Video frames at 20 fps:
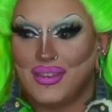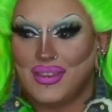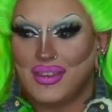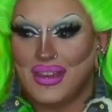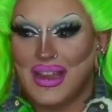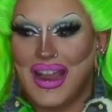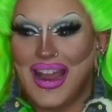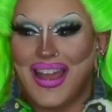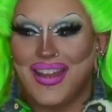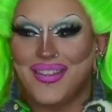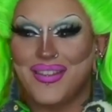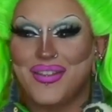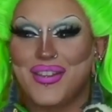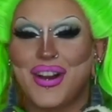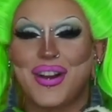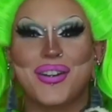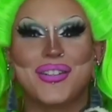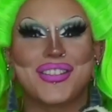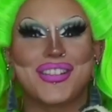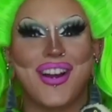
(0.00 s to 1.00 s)
And
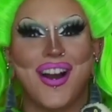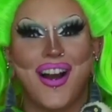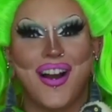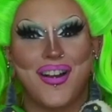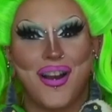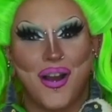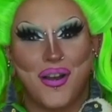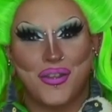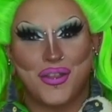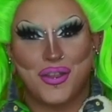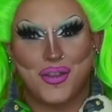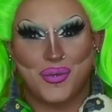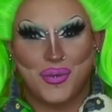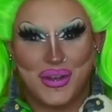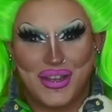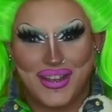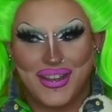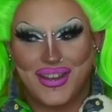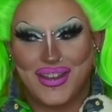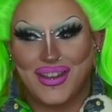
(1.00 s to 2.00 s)
those are our
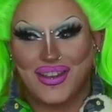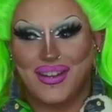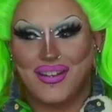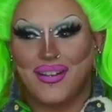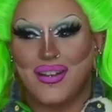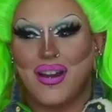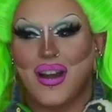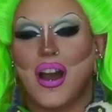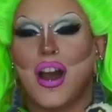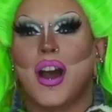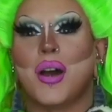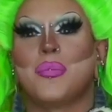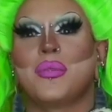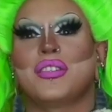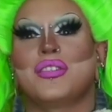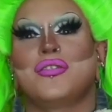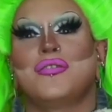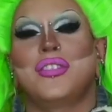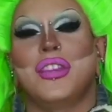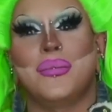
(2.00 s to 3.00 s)
3
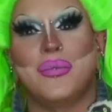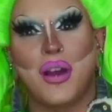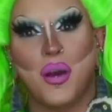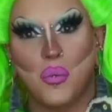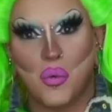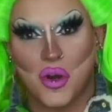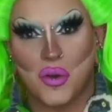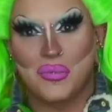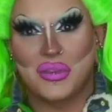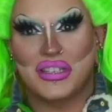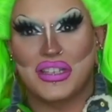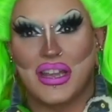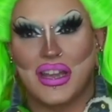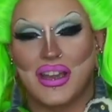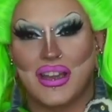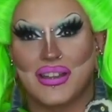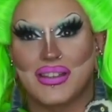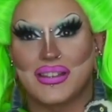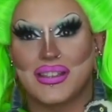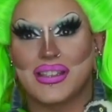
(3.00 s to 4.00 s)
female
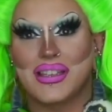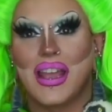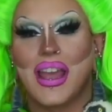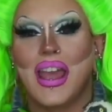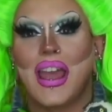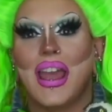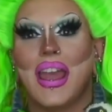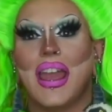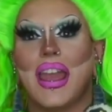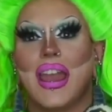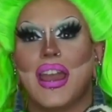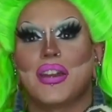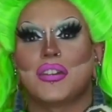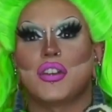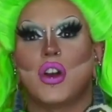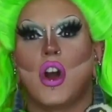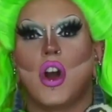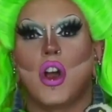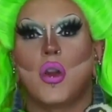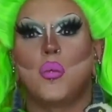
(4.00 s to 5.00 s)
WormaDAMNs and
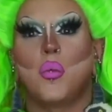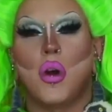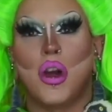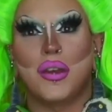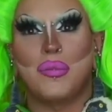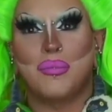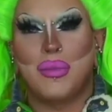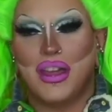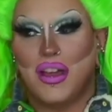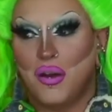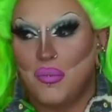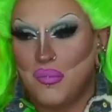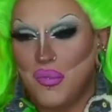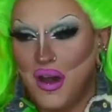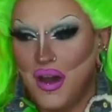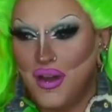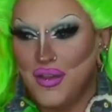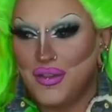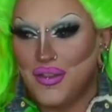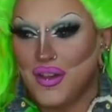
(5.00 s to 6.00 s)
our 1 male
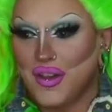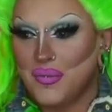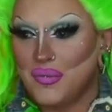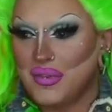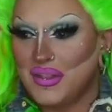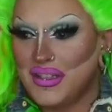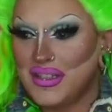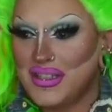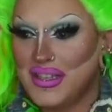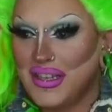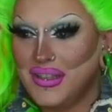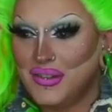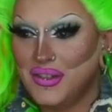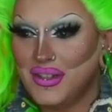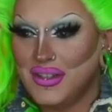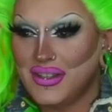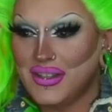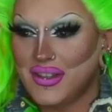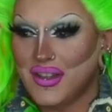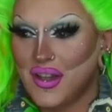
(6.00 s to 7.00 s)
Motham. Let's take a
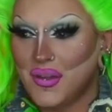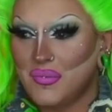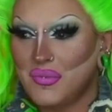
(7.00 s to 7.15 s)
look at them.